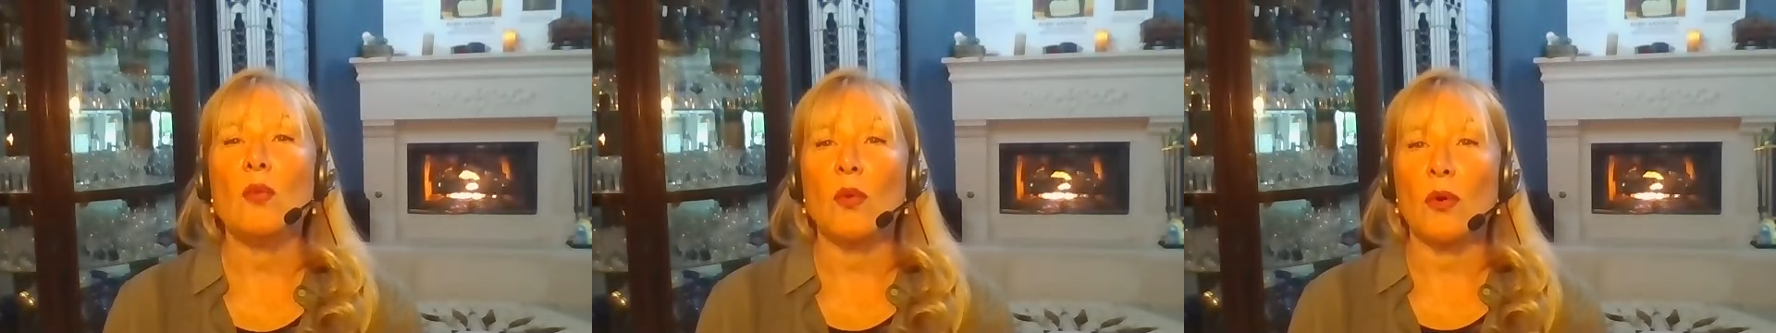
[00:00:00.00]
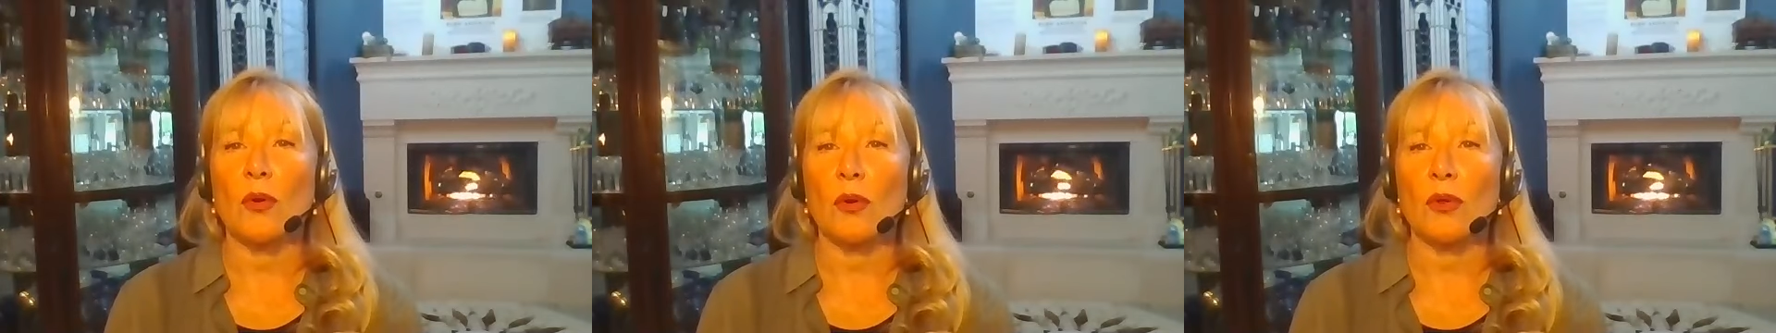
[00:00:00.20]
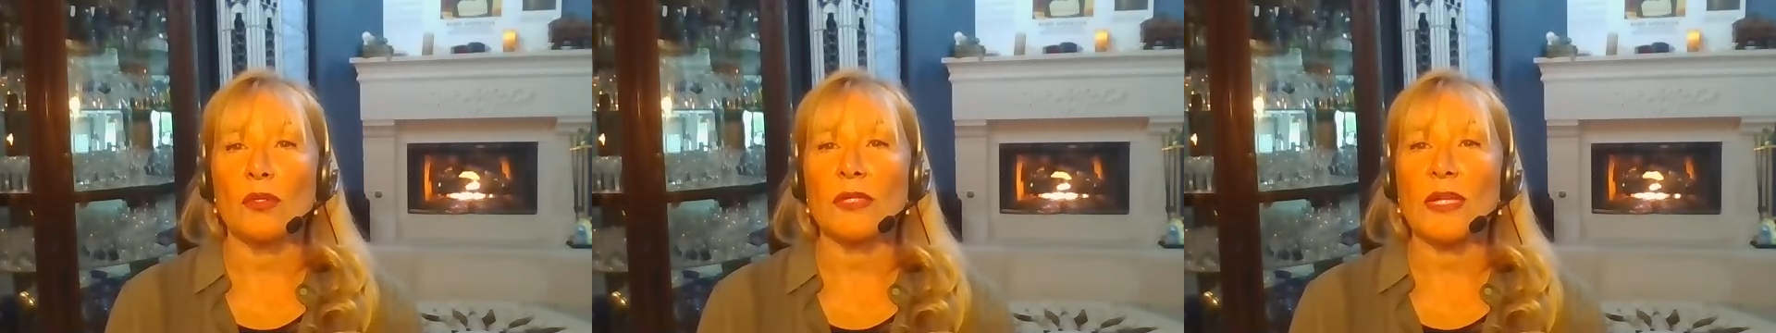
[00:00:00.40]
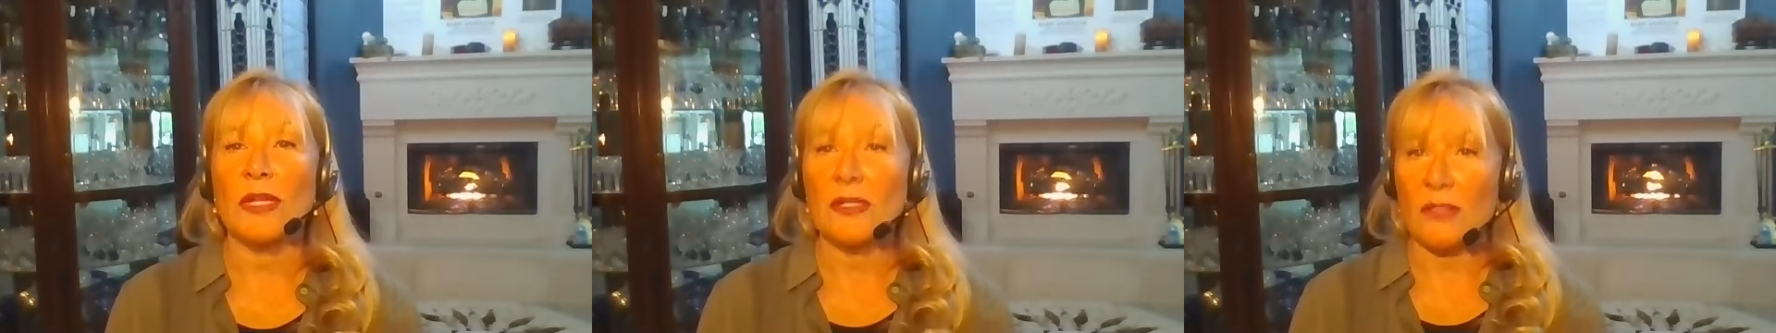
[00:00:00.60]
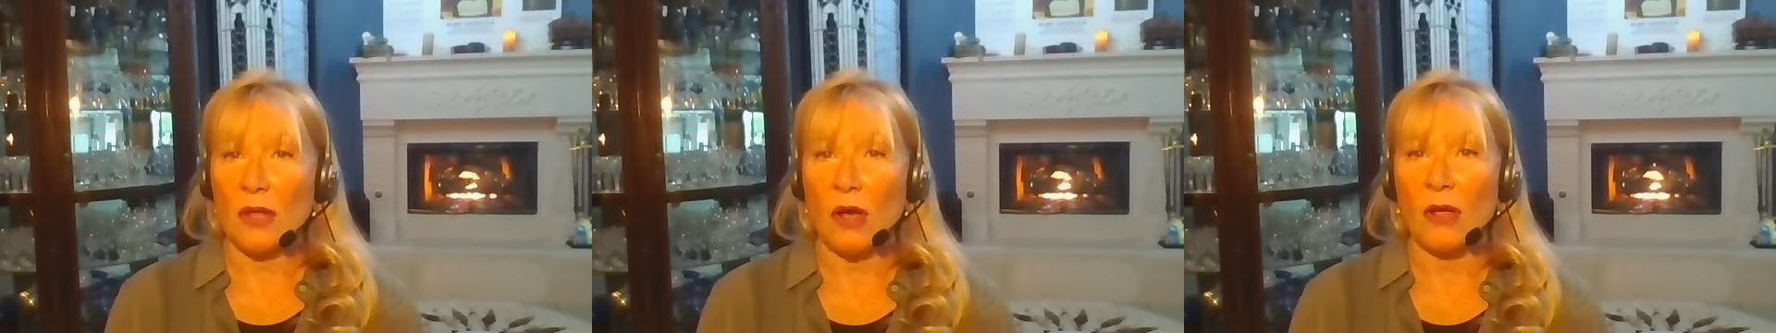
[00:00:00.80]
world
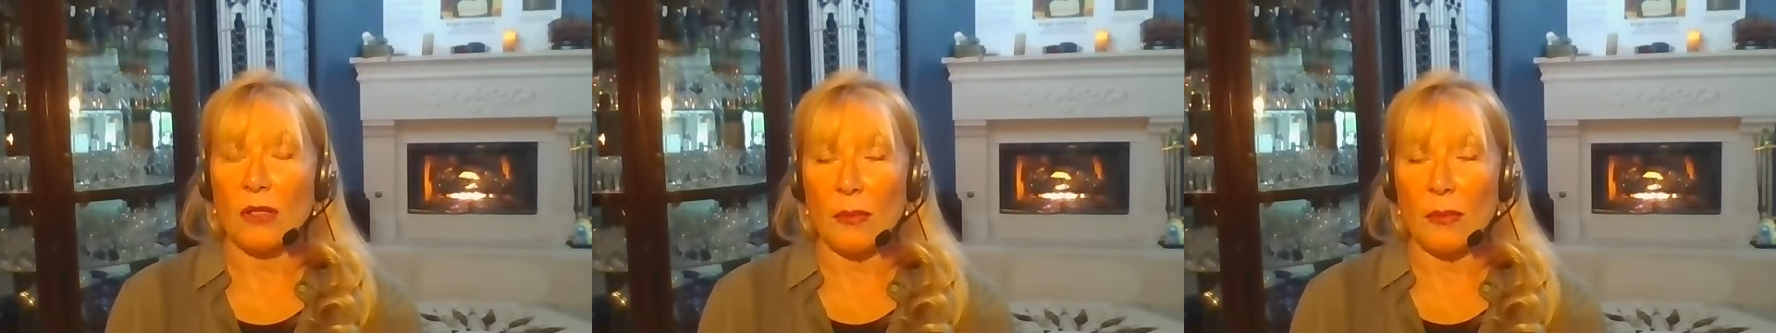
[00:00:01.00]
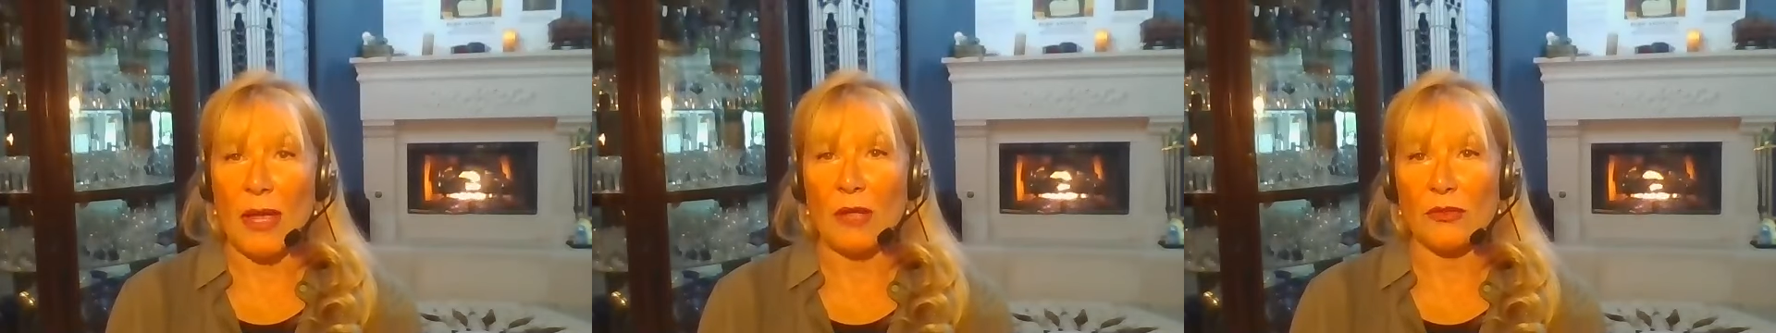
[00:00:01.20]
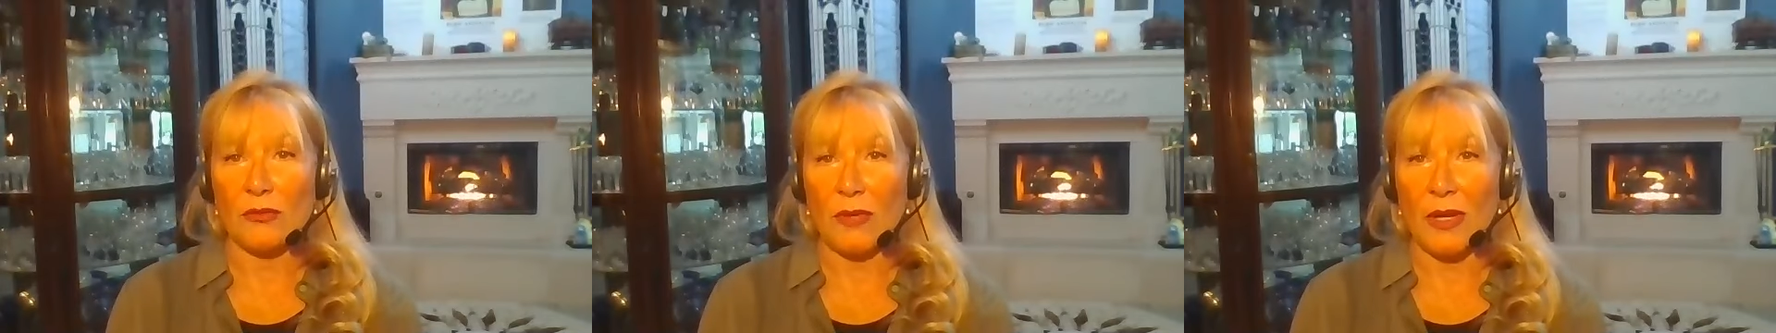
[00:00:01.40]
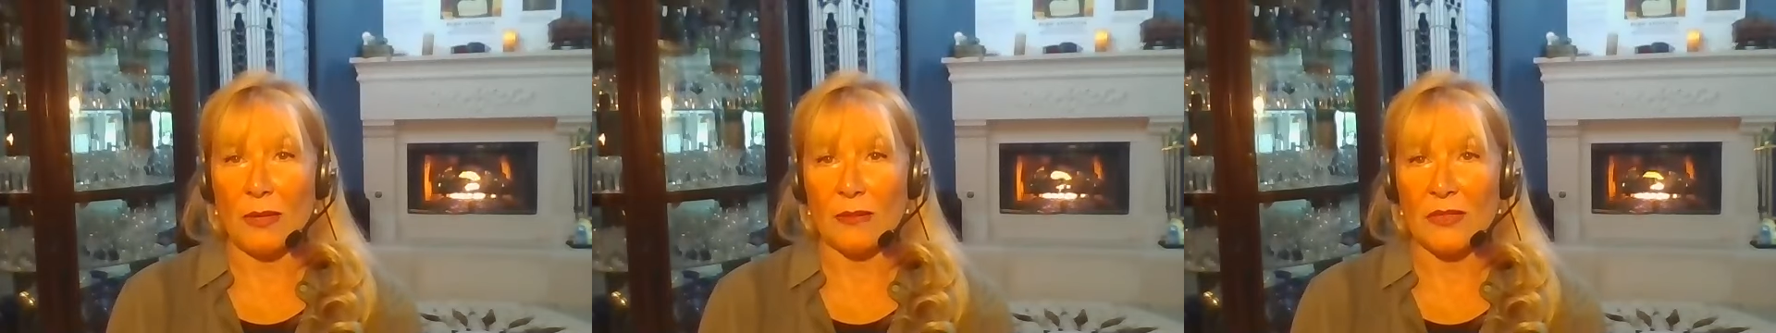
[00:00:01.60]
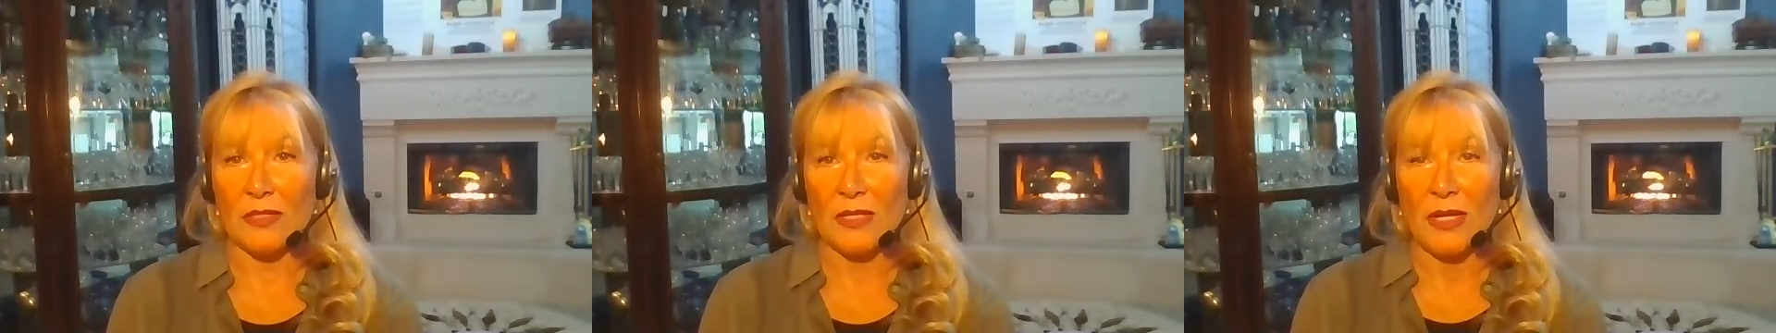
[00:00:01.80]
is all about
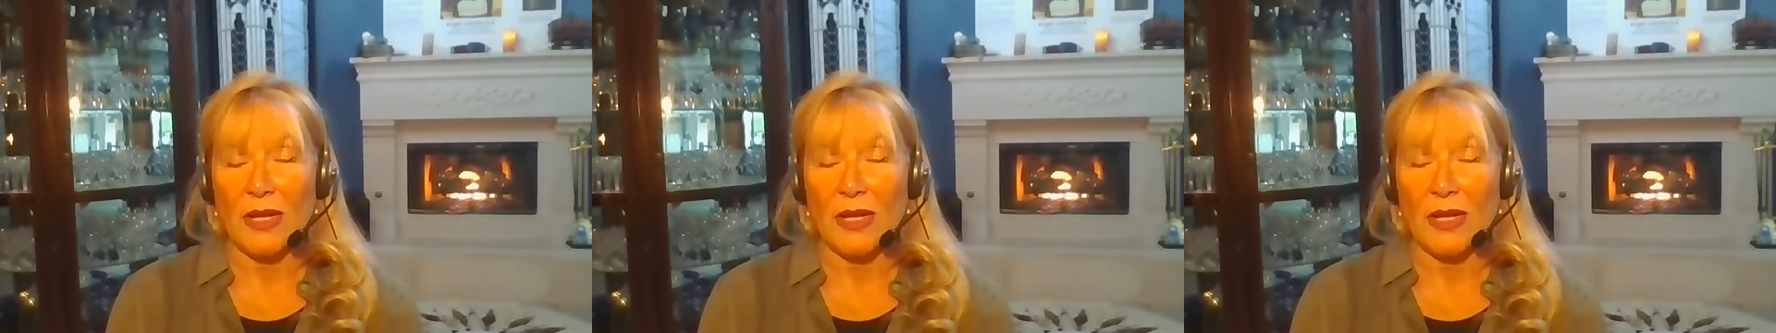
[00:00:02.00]
dreams.